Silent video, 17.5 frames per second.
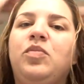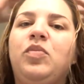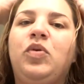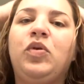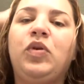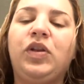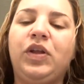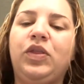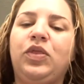
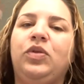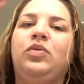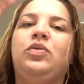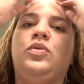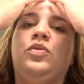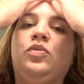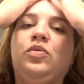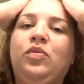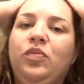pull it
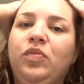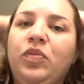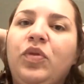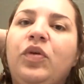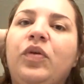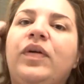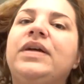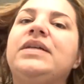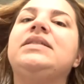through
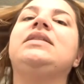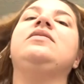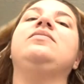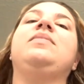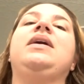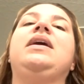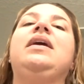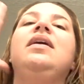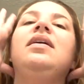the rest of
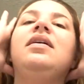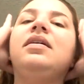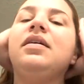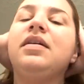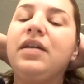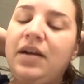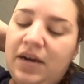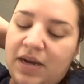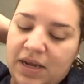my
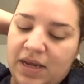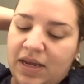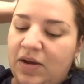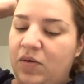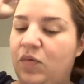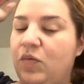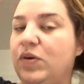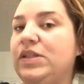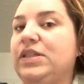hair.
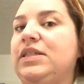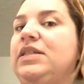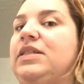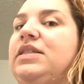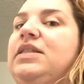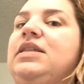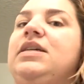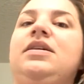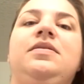Once
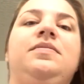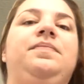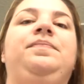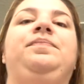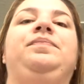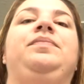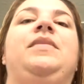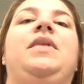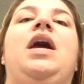it's done,
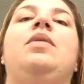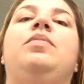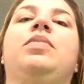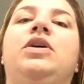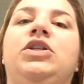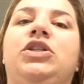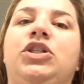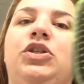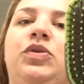I
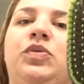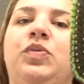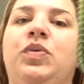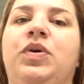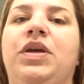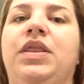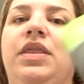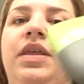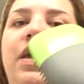brush it
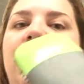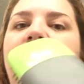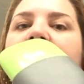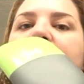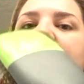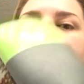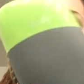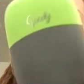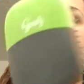with
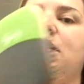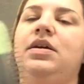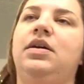a